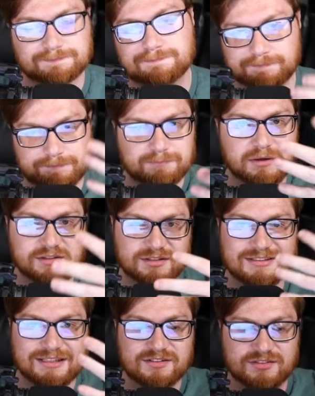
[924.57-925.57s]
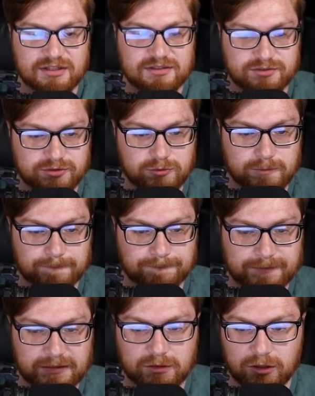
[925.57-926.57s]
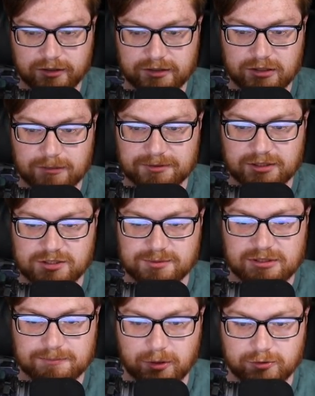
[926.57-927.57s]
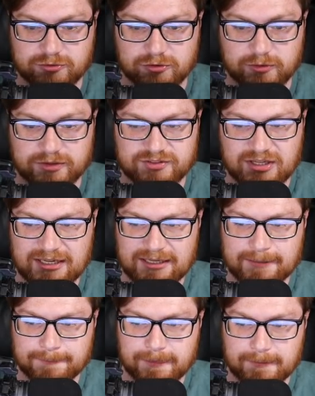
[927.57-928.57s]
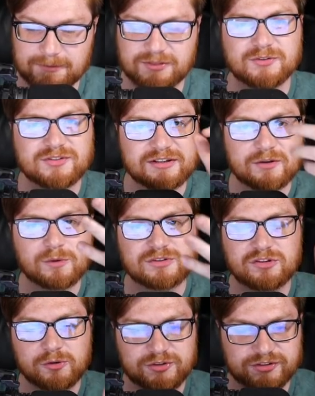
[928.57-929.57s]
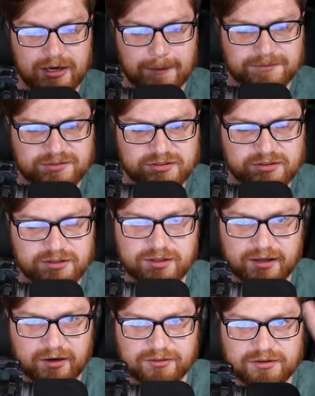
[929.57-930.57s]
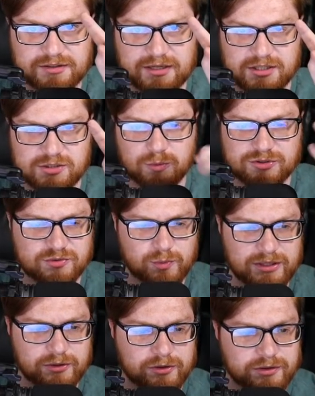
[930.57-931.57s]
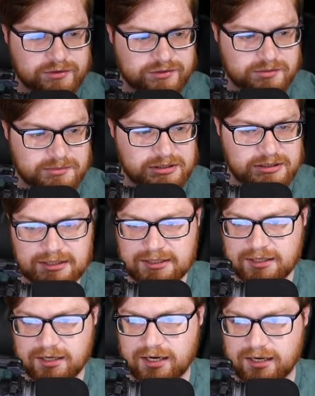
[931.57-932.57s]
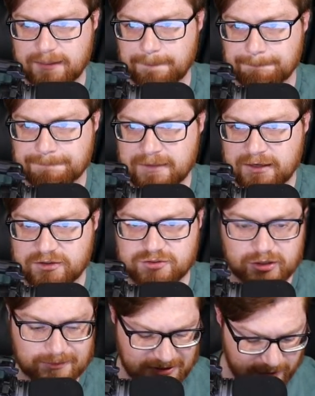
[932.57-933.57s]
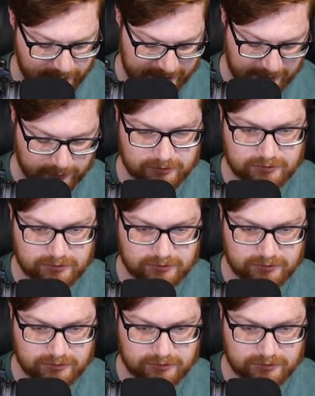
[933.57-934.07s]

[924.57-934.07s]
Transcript: but it did get sent to login.php in a post request. But there's like there were two steps to that authentication, which is weird to me. Um, so let me nerd out